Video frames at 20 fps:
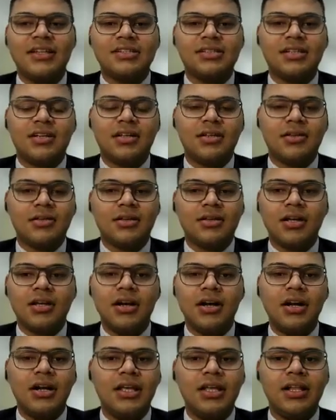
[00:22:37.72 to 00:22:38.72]
And so
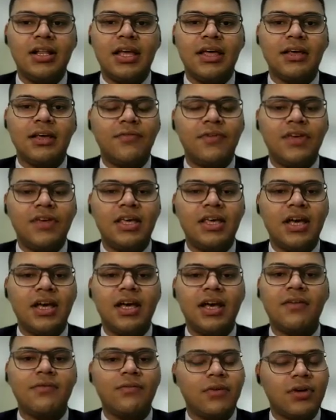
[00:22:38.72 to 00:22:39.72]
thirdly, like
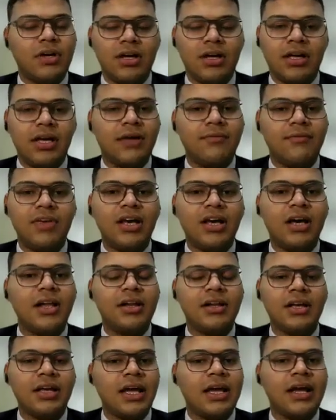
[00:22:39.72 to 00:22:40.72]
we are
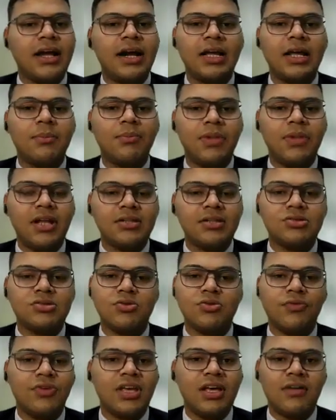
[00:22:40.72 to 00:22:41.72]
in a Gangetic
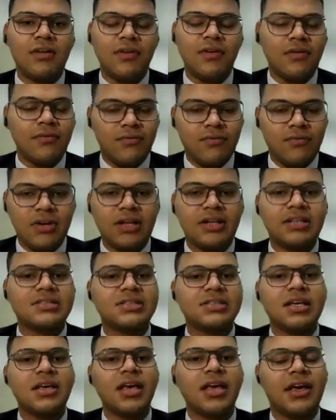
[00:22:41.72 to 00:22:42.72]
plain, so we have a
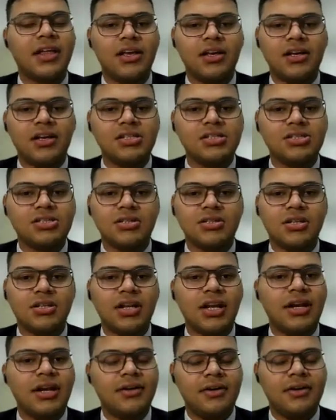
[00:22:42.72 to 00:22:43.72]
flourishing
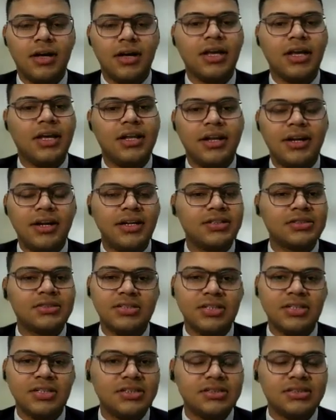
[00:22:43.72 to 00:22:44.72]
agriculture and again
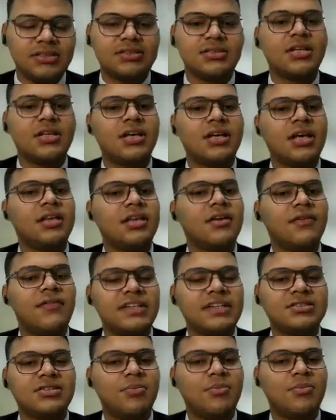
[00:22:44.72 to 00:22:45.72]
industries,
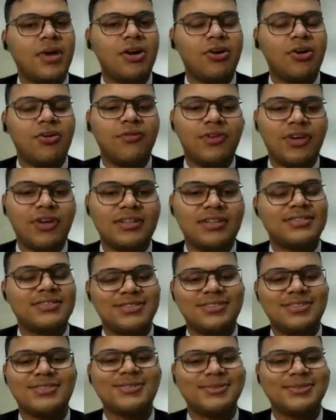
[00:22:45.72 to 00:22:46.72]
the western part of
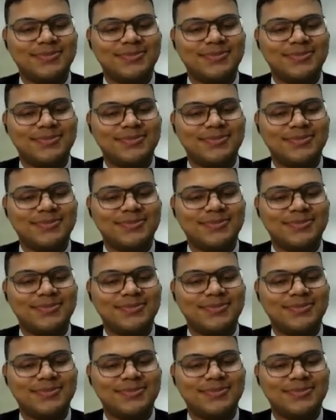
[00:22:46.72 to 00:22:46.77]
it.